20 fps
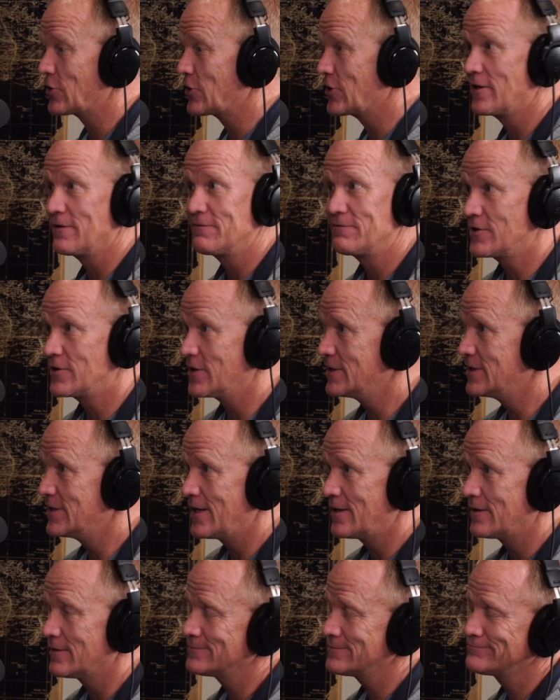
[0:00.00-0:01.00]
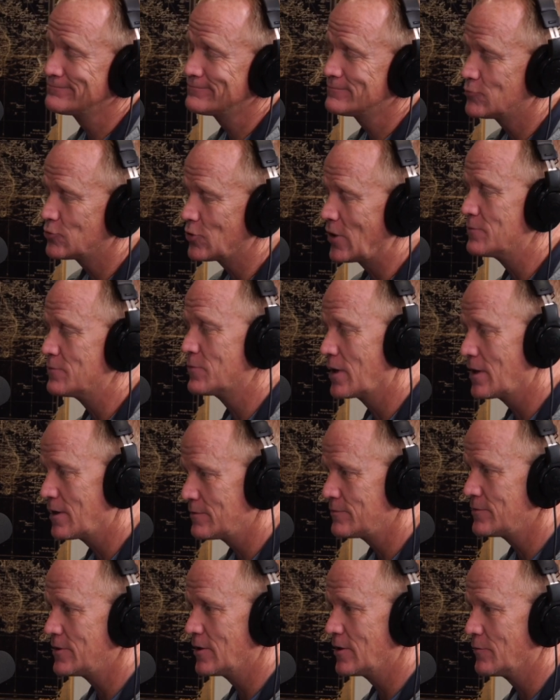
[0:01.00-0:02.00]
good dinner, Brighton Bar,
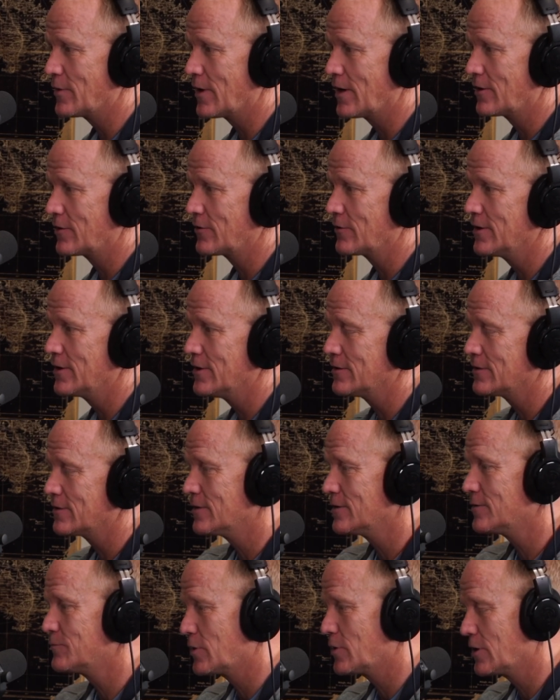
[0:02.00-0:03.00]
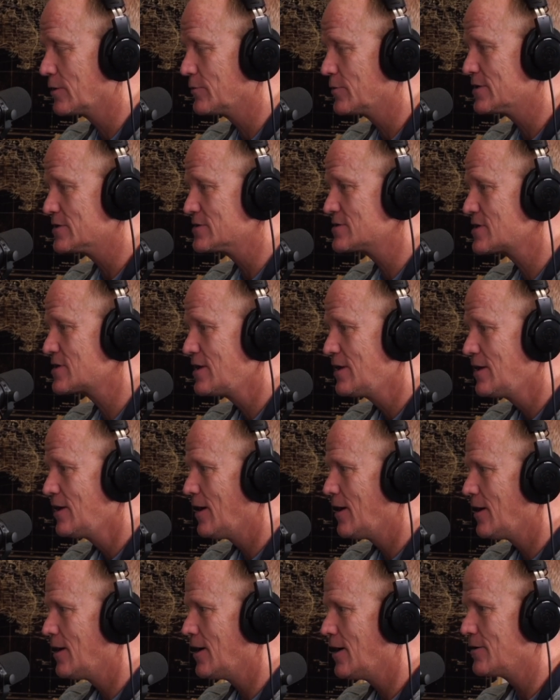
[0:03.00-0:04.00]
Bar and Grill or Bourbons.
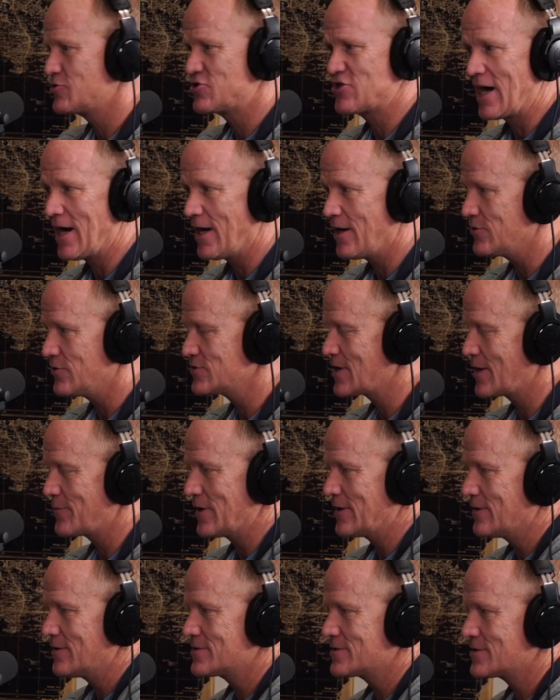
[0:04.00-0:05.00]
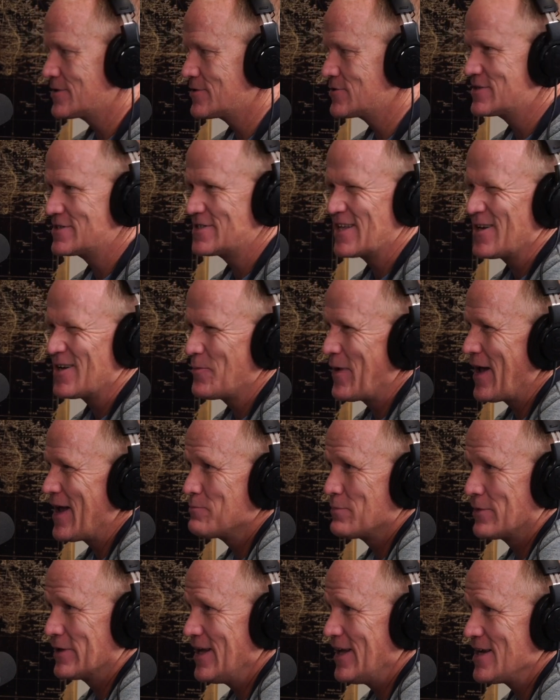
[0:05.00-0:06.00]
Chow's. I mean, there's not a bad
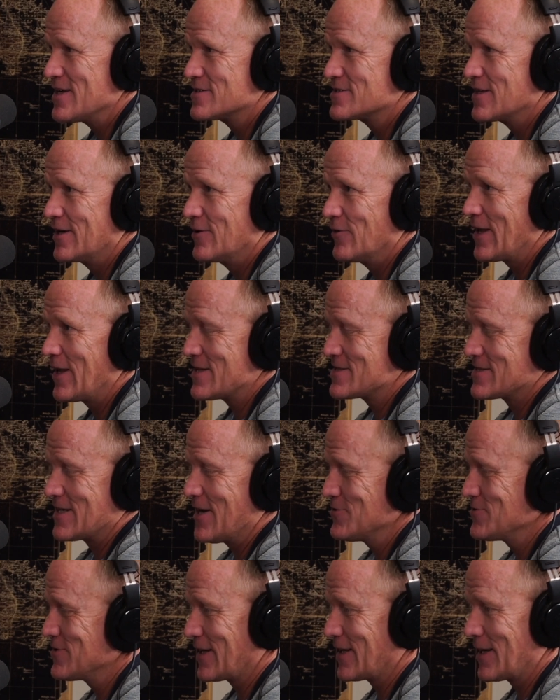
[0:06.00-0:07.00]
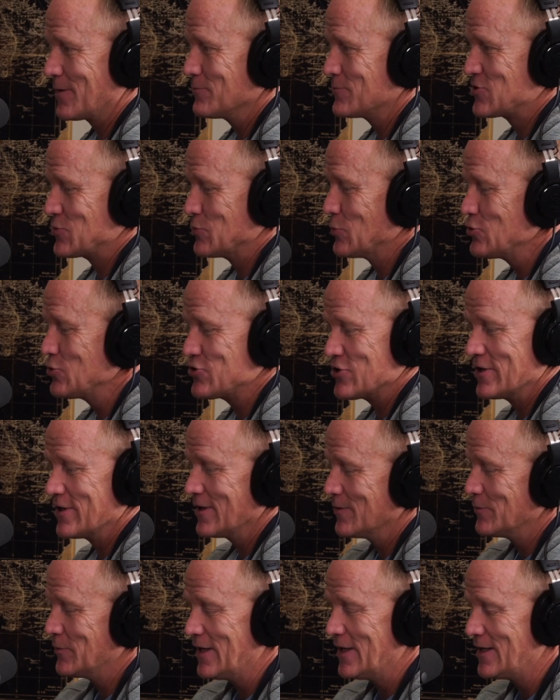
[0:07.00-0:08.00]
place. I know that sounds like I'm schmoozing
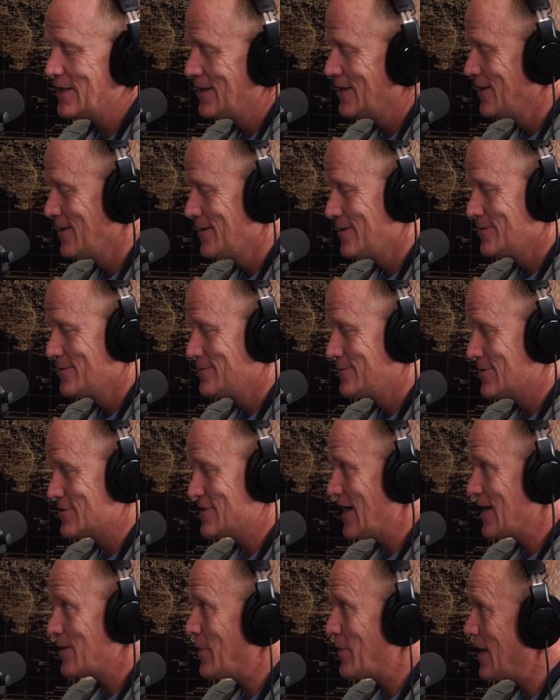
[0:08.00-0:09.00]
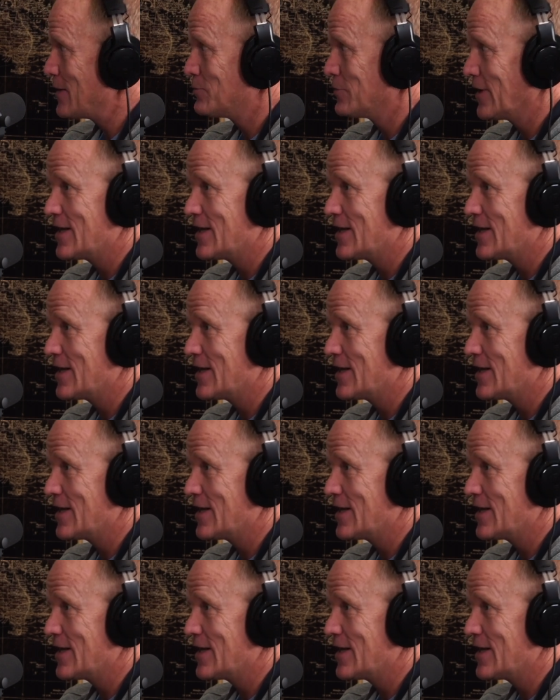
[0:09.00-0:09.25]
you, but there's not a bad place.